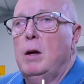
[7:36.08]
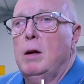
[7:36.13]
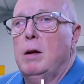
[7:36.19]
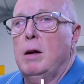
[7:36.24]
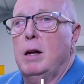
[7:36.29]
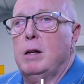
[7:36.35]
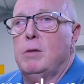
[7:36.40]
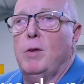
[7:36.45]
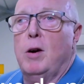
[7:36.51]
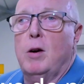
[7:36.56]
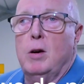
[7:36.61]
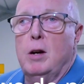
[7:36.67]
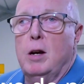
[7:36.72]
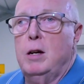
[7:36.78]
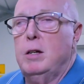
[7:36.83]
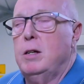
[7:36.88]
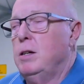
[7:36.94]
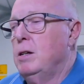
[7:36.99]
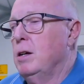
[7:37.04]
It's very
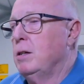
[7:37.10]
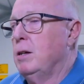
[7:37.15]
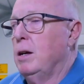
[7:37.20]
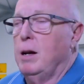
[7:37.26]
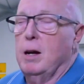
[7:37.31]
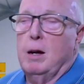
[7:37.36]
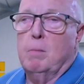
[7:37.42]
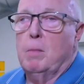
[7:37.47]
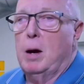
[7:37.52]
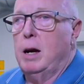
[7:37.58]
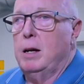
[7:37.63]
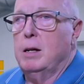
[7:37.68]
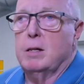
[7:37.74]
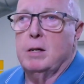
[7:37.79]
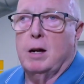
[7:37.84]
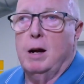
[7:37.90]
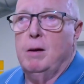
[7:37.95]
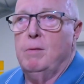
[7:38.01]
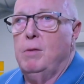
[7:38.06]
easy just to keep making the
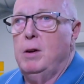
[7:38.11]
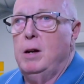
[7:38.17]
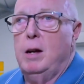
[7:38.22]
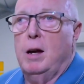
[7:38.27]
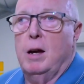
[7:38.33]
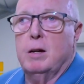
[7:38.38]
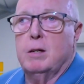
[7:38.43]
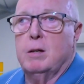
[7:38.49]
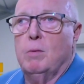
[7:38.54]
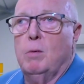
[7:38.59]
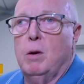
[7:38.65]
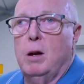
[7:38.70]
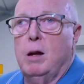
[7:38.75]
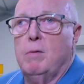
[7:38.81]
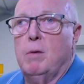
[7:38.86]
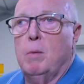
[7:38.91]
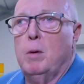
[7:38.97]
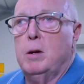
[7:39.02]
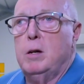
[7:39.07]
same videos or
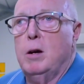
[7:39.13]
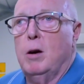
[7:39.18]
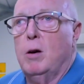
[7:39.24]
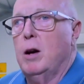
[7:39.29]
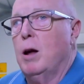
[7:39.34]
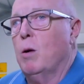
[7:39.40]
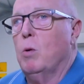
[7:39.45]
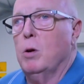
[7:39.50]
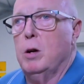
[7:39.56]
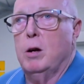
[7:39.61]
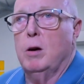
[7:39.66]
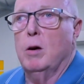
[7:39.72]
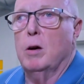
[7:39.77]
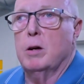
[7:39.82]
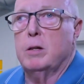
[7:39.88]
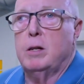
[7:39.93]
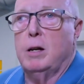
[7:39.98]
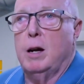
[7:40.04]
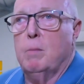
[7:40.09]
whatever, but I don't want you
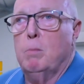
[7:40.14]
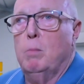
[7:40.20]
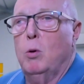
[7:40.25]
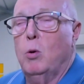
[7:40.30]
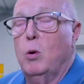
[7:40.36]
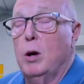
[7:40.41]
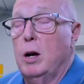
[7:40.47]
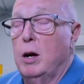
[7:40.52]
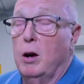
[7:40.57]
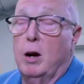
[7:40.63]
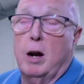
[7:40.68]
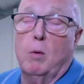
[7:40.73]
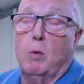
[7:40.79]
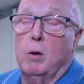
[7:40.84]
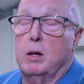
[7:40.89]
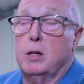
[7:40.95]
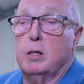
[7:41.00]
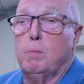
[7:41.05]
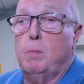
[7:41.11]
guys to get bored, and I don't
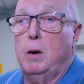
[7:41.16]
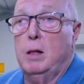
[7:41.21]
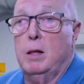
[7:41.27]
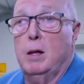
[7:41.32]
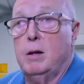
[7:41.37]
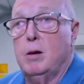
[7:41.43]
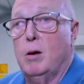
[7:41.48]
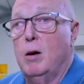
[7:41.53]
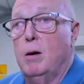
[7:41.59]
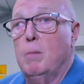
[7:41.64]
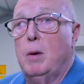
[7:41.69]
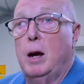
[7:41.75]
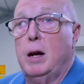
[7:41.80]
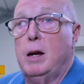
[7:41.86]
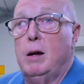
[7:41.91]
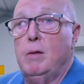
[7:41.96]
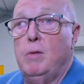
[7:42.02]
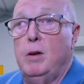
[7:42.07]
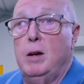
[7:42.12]
want to spend the time
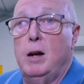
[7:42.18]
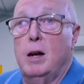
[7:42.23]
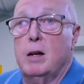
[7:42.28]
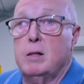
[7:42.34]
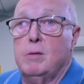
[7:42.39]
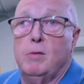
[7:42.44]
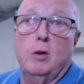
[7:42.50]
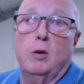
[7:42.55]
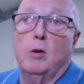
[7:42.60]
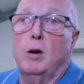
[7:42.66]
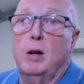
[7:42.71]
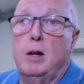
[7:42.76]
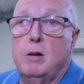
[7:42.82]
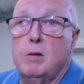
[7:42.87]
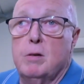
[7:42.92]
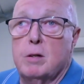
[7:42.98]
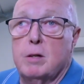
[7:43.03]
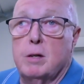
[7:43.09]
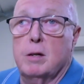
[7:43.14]
making videos if you're not
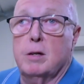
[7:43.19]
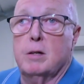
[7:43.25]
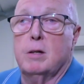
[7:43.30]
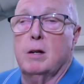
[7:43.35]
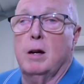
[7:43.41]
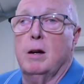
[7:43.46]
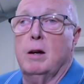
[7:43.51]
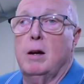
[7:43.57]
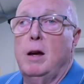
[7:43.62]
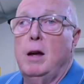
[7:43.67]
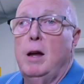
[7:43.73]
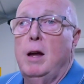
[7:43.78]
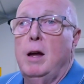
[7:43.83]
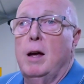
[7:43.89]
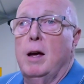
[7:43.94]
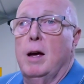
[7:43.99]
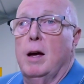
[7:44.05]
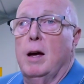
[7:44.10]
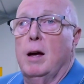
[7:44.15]
interested. So
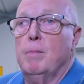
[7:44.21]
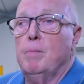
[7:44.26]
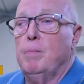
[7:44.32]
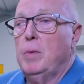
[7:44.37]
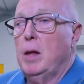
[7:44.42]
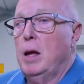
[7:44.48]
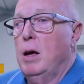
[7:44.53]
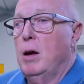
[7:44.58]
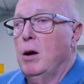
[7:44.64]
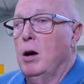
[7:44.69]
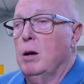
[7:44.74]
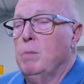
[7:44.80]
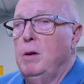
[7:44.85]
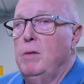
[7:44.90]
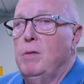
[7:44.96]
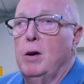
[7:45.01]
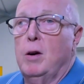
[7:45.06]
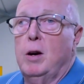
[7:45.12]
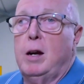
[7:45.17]
I'd
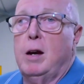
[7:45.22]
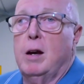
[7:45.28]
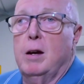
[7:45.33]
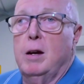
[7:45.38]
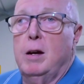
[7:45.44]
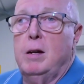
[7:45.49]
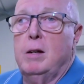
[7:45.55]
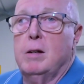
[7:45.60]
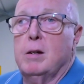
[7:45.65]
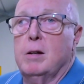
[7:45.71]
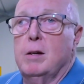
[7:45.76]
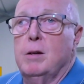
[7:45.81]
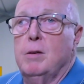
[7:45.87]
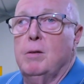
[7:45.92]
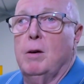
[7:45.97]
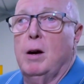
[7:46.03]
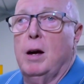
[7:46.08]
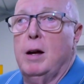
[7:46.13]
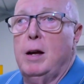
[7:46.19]
be very keen
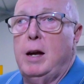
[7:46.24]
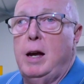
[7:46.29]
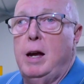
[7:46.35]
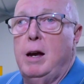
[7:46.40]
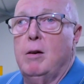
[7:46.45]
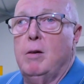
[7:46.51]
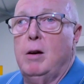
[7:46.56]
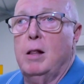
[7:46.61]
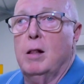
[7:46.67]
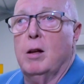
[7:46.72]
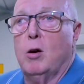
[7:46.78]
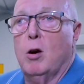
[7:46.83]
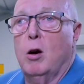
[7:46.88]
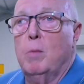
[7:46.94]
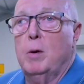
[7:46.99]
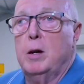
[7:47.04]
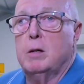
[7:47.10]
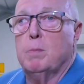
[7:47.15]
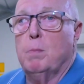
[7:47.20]
to hear in the
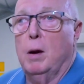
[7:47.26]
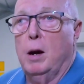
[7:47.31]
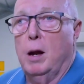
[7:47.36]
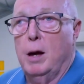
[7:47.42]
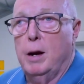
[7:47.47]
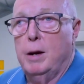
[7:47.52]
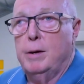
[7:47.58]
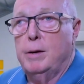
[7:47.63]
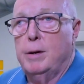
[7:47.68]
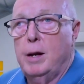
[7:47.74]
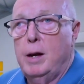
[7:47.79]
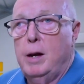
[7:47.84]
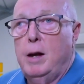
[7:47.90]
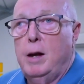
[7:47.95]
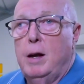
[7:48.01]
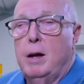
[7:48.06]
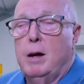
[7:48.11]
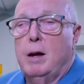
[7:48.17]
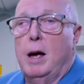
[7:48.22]
comments below.
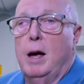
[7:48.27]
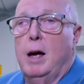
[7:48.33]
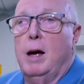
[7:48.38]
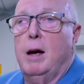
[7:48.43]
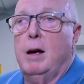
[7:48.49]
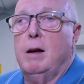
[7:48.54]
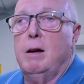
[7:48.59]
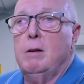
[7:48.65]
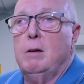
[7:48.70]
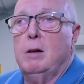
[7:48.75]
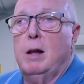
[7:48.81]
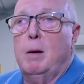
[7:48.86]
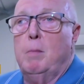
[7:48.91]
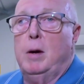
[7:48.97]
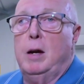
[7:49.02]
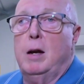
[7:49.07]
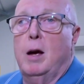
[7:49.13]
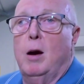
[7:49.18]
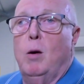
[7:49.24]
Let
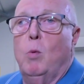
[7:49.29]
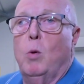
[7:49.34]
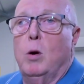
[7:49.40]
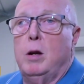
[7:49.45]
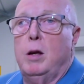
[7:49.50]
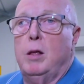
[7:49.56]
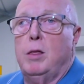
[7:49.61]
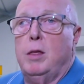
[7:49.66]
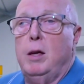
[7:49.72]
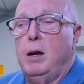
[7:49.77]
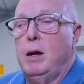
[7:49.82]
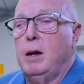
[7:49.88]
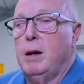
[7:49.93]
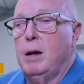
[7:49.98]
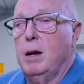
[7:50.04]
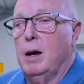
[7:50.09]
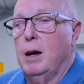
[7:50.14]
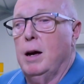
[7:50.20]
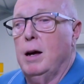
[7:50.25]
me know what you
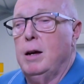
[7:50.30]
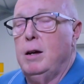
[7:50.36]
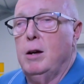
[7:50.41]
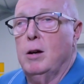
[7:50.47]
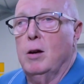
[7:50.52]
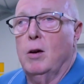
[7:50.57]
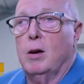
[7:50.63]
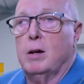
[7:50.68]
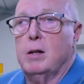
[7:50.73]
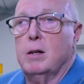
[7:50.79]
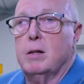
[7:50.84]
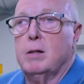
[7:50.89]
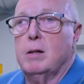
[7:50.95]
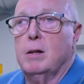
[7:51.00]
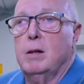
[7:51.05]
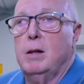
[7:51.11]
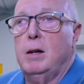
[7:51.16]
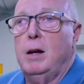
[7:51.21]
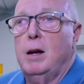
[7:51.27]
think you'd like to
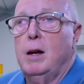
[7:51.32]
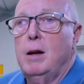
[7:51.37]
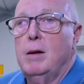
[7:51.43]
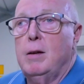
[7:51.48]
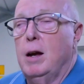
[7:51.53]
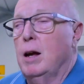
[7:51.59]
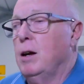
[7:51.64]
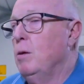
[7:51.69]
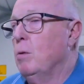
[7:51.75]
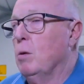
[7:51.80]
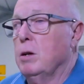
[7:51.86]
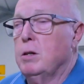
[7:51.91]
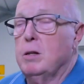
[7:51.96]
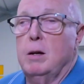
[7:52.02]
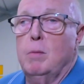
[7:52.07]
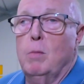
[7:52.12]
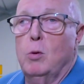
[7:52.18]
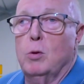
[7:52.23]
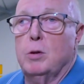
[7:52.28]
see. Do you want to
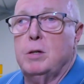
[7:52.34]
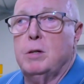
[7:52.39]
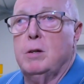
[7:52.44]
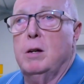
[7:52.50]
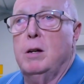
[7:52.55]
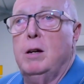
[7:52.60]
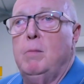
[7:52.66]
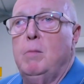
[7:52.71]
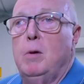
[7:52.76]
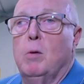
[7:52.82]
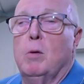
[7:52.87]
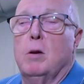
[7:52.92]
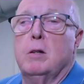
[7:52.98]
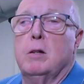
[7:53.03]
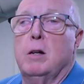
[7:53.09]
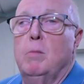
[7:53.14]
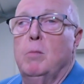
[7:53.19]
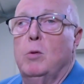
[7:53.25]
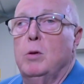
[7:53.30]
see more steam? Do you want to
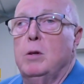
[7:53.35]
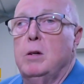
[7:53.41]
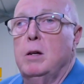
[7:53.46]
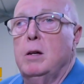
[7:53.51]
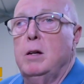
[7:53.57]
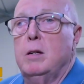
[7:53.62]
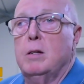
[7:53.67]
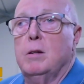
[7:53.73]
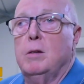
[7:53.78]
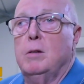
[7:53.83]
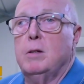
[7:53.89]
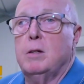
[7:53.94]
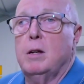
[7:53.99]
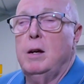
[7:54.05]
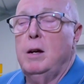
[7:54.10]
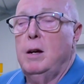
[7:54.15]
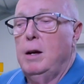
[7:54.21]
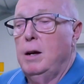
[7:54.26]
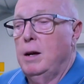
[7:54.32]
see more diesels?
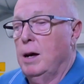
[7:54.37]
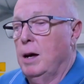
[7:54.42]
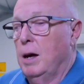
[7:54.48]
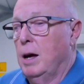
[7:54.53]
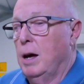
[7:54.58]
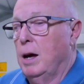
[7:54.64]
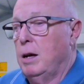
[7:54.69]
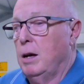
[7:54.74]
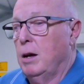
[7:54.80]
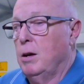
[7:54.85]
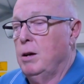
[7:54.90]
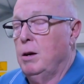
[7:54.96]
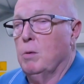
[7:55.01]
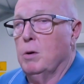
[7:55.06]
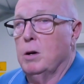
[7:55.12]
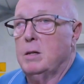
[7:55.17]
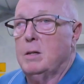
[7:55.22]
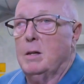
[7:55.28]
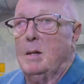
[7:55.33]
Do you
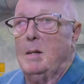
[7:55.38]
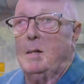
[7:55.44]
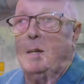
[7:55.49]
want to see